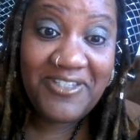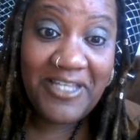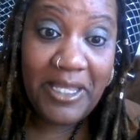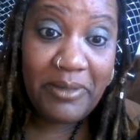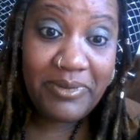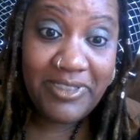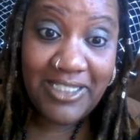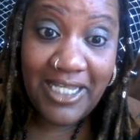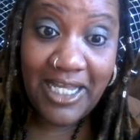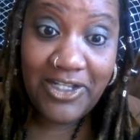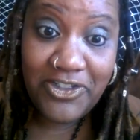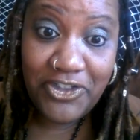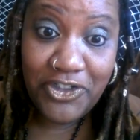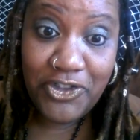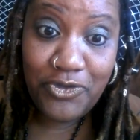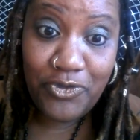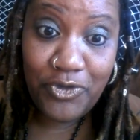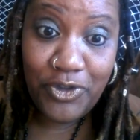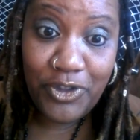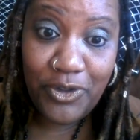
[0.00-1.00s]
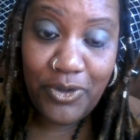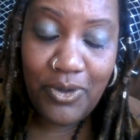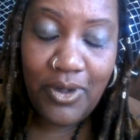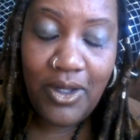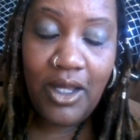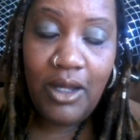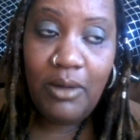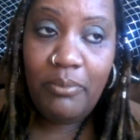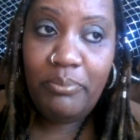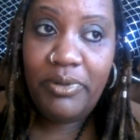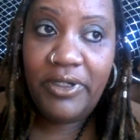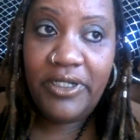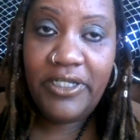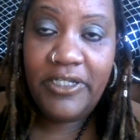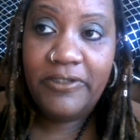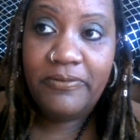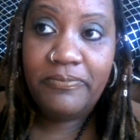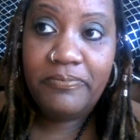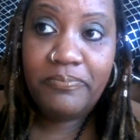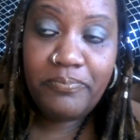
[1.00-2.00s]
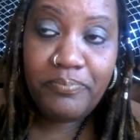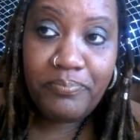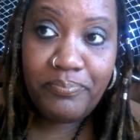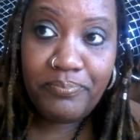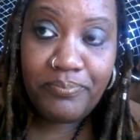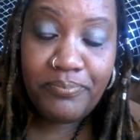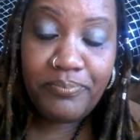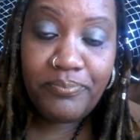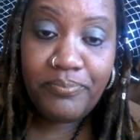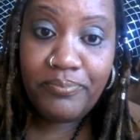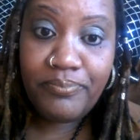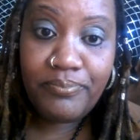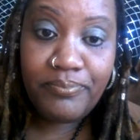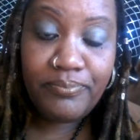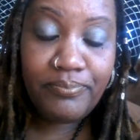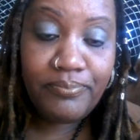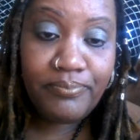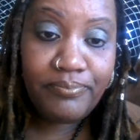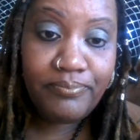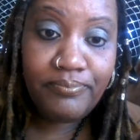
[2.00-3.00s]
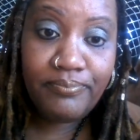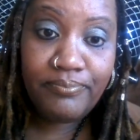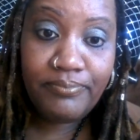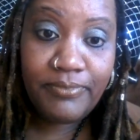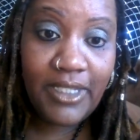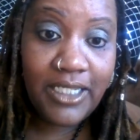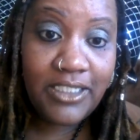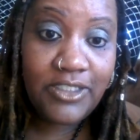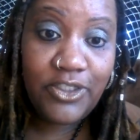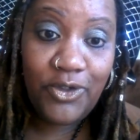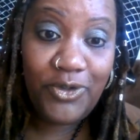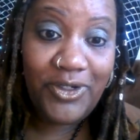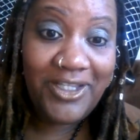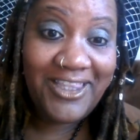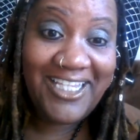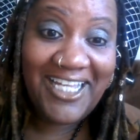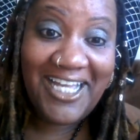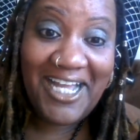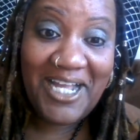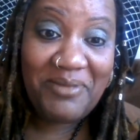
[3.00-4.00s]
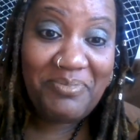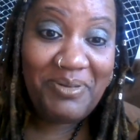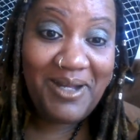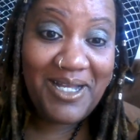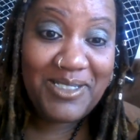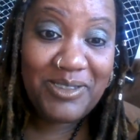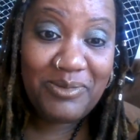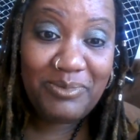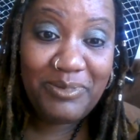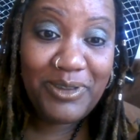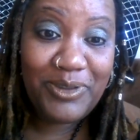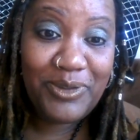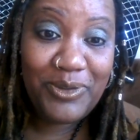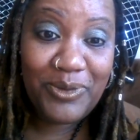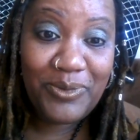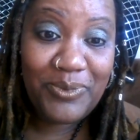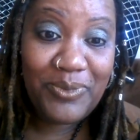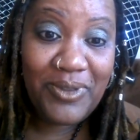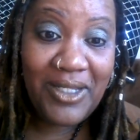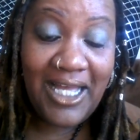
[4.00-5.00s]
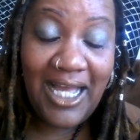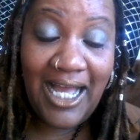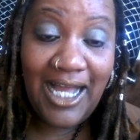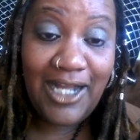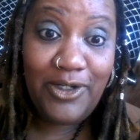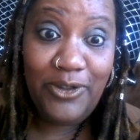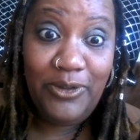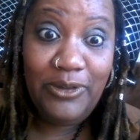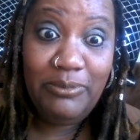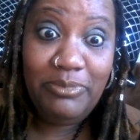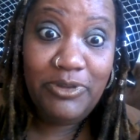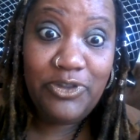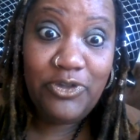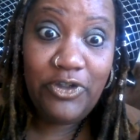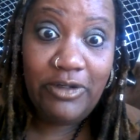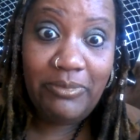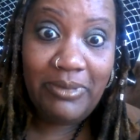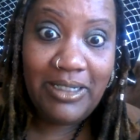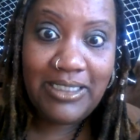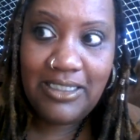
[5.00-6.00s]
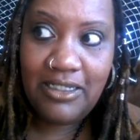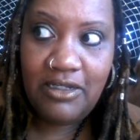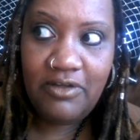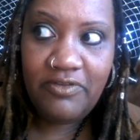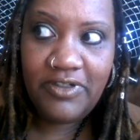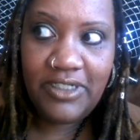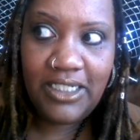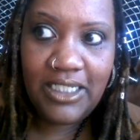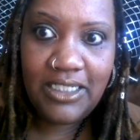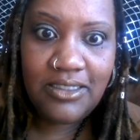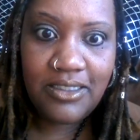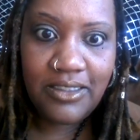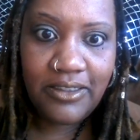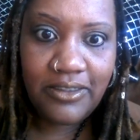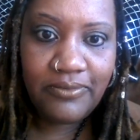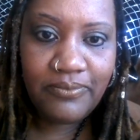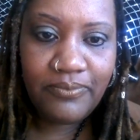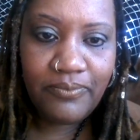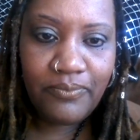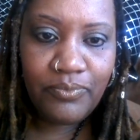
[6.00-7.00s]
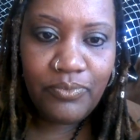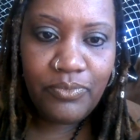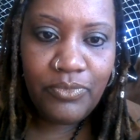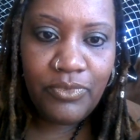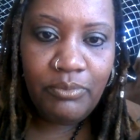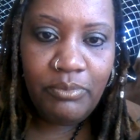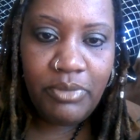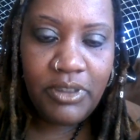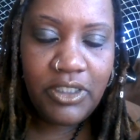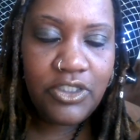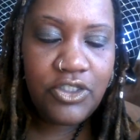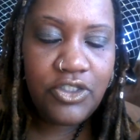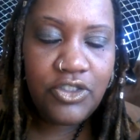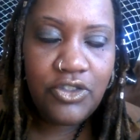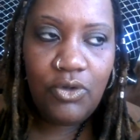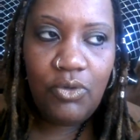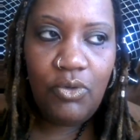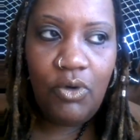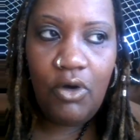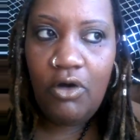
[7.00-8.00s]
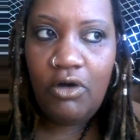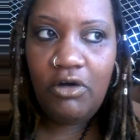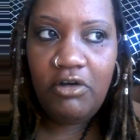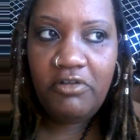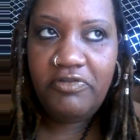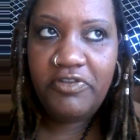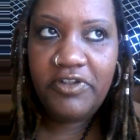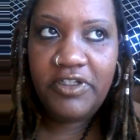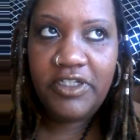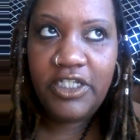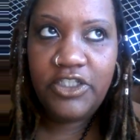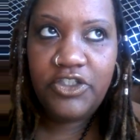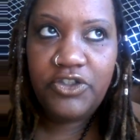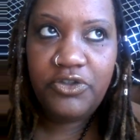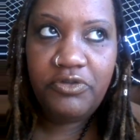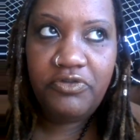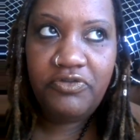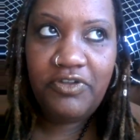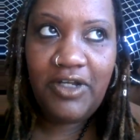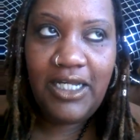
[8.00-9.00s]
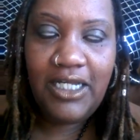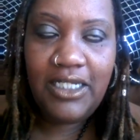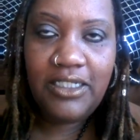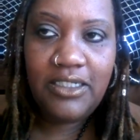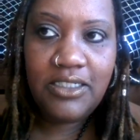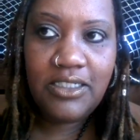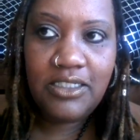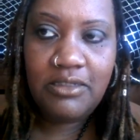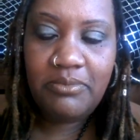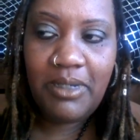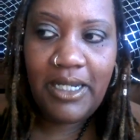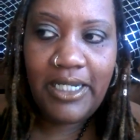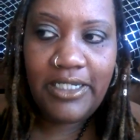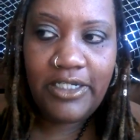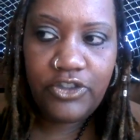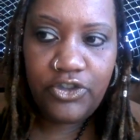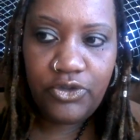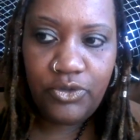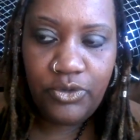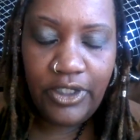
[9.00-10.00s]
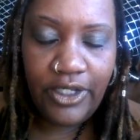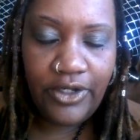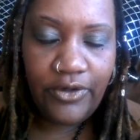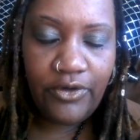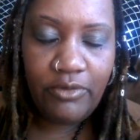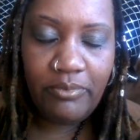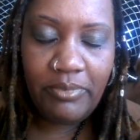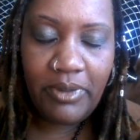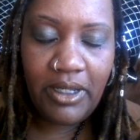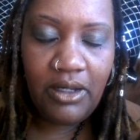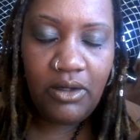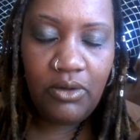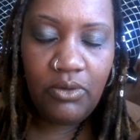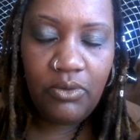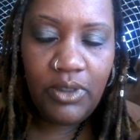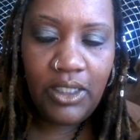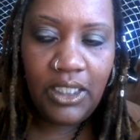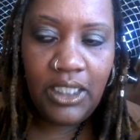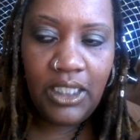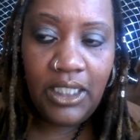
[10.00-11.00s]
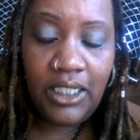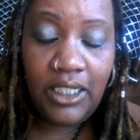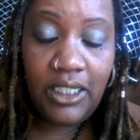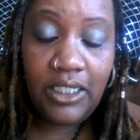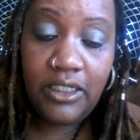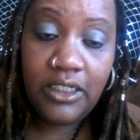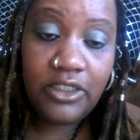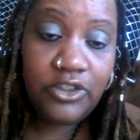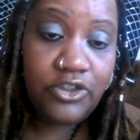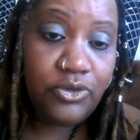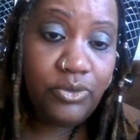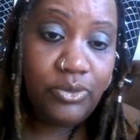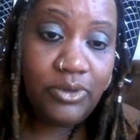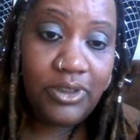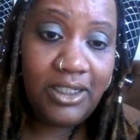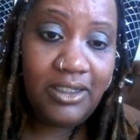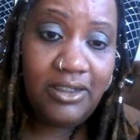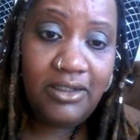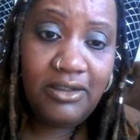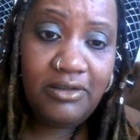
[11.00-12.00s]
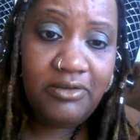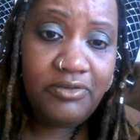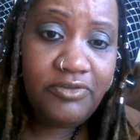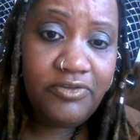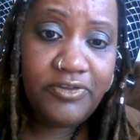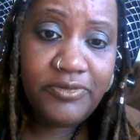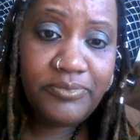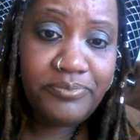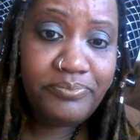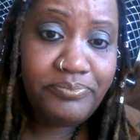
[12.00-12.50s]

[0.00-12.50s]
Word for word: sabotage is real, but that's the only thing I could possibly do. I could betray myself, and that's it. But it's so often that you find it's somebody that you care about and that you love